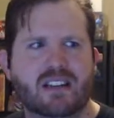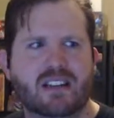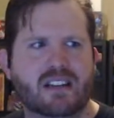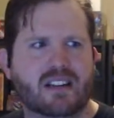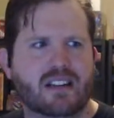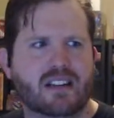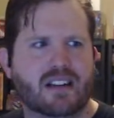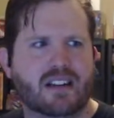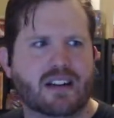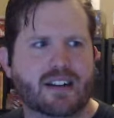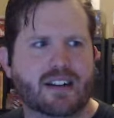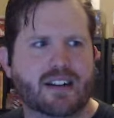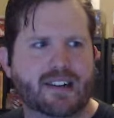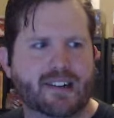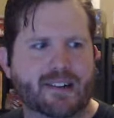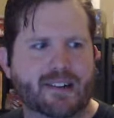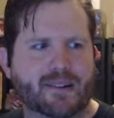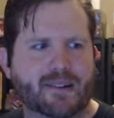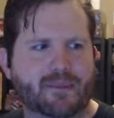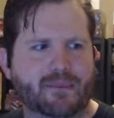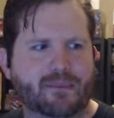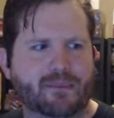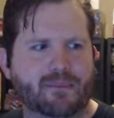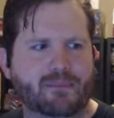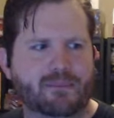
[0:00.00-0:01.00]

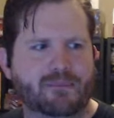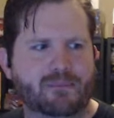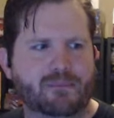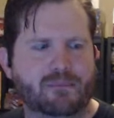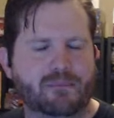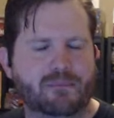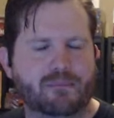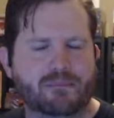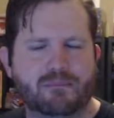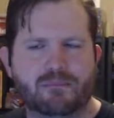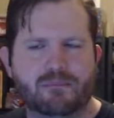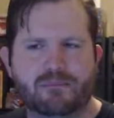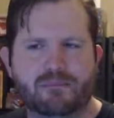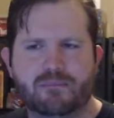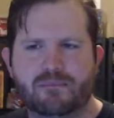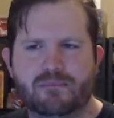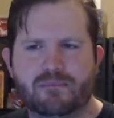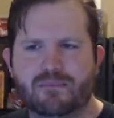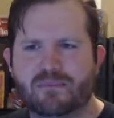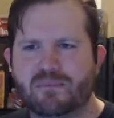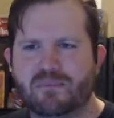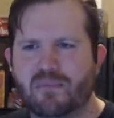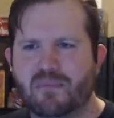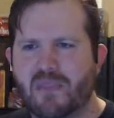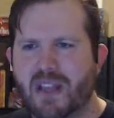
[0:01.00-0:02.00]
I'm
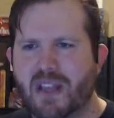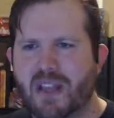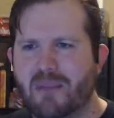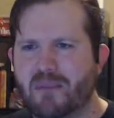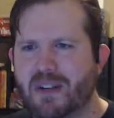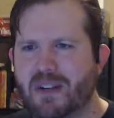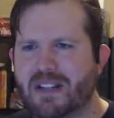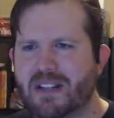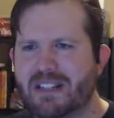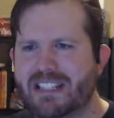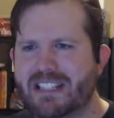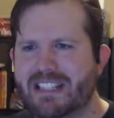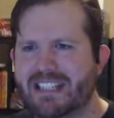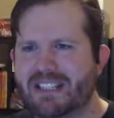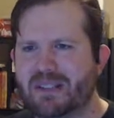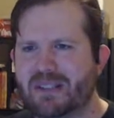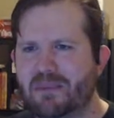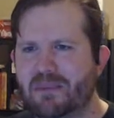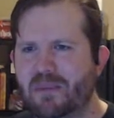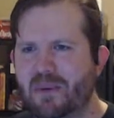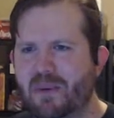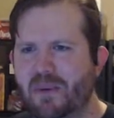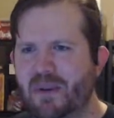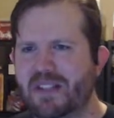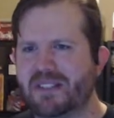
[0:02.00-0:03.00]
gonna
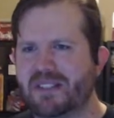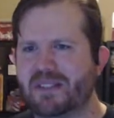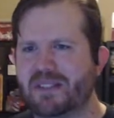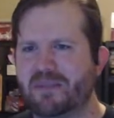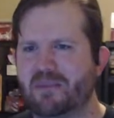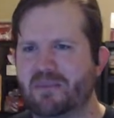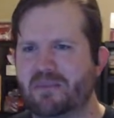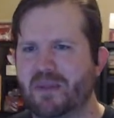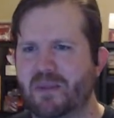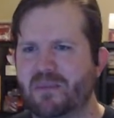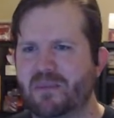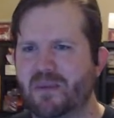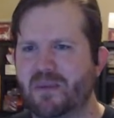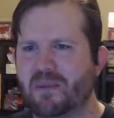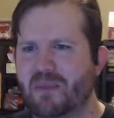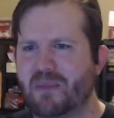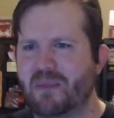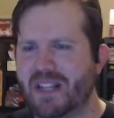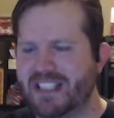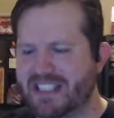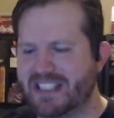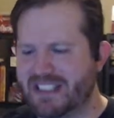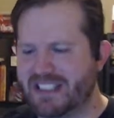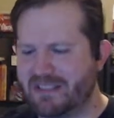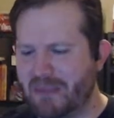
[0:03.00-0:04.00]
disappoint some people. My
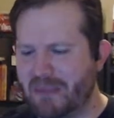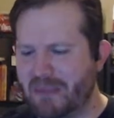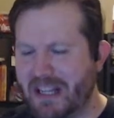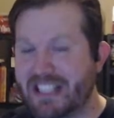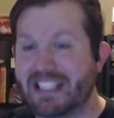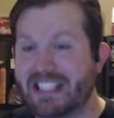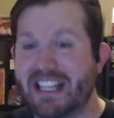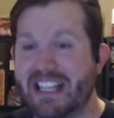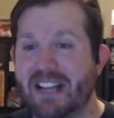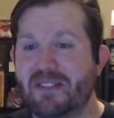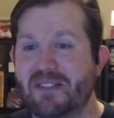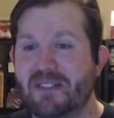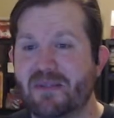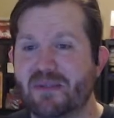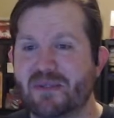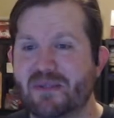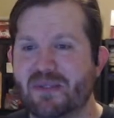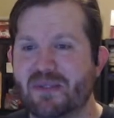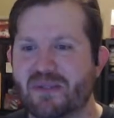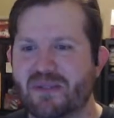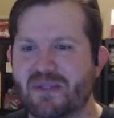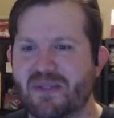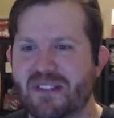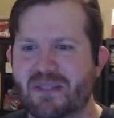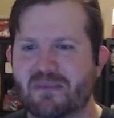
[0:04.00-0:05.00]
scheduled
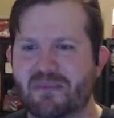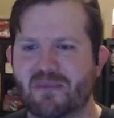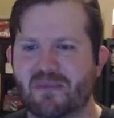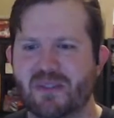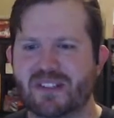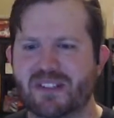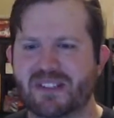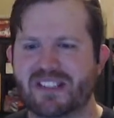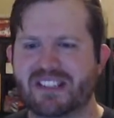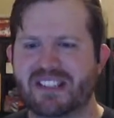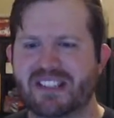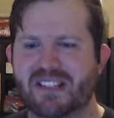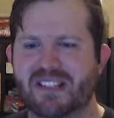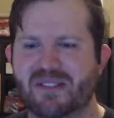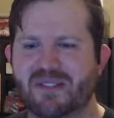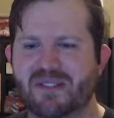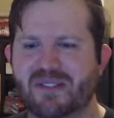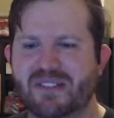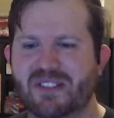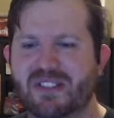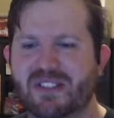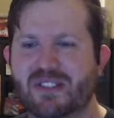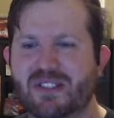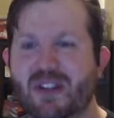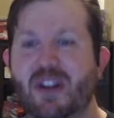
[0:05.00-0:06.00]
stream wasn't scheduled
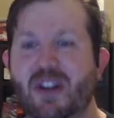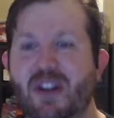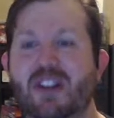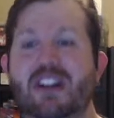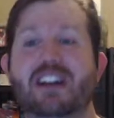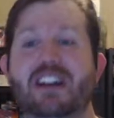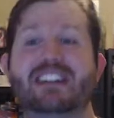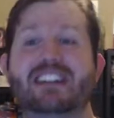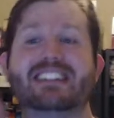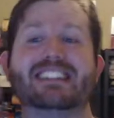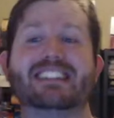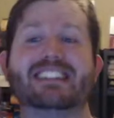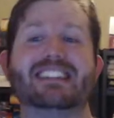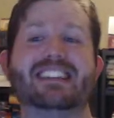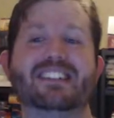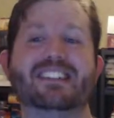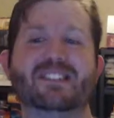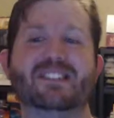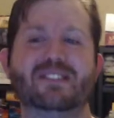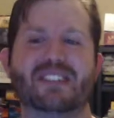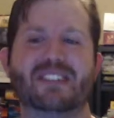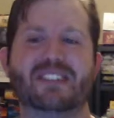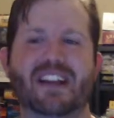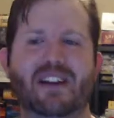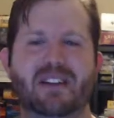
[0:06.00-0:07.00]
to start until
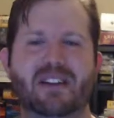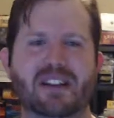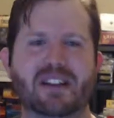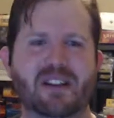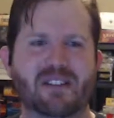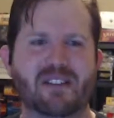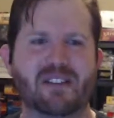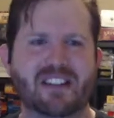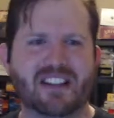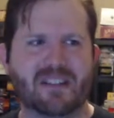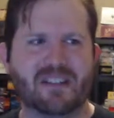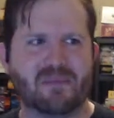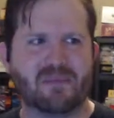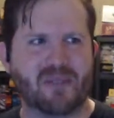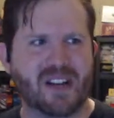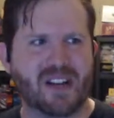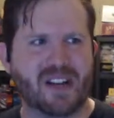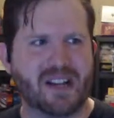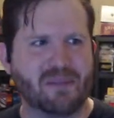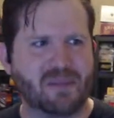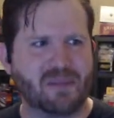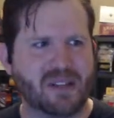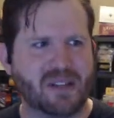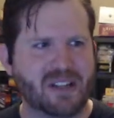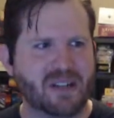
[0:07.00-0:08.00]
now, and here I am
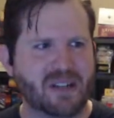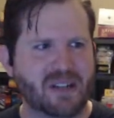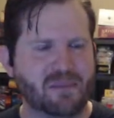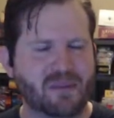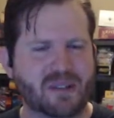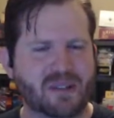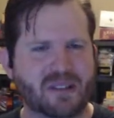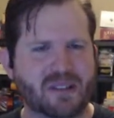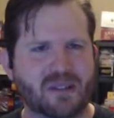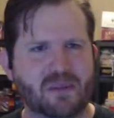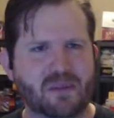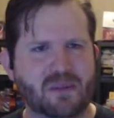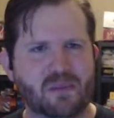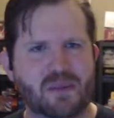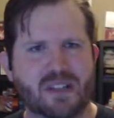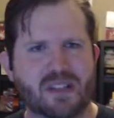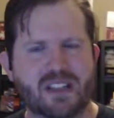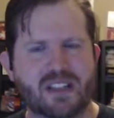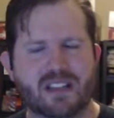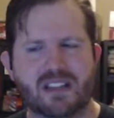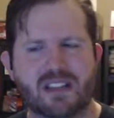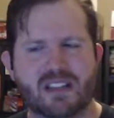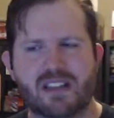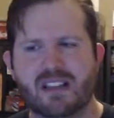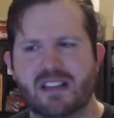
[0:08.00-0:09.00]
wrapping up a little
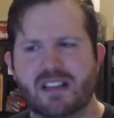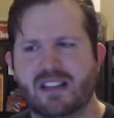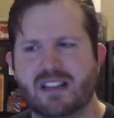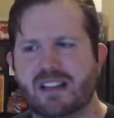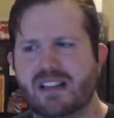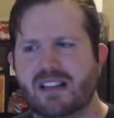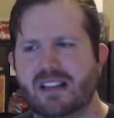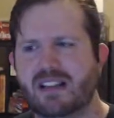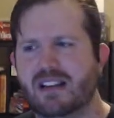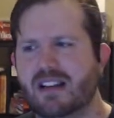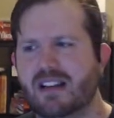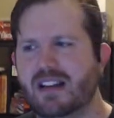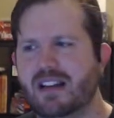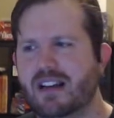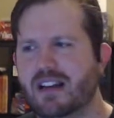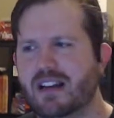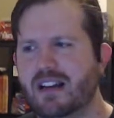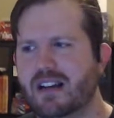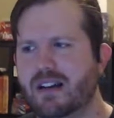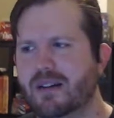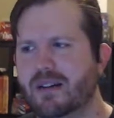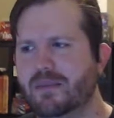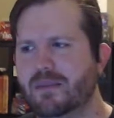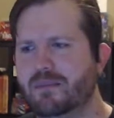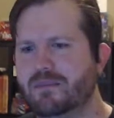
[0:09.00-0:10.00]
bit.
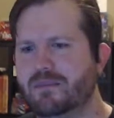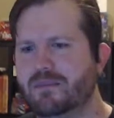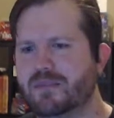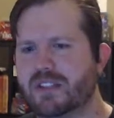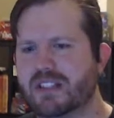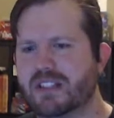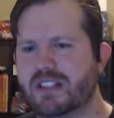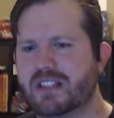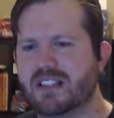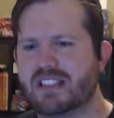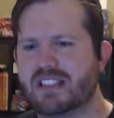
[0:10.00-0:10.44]
Just because I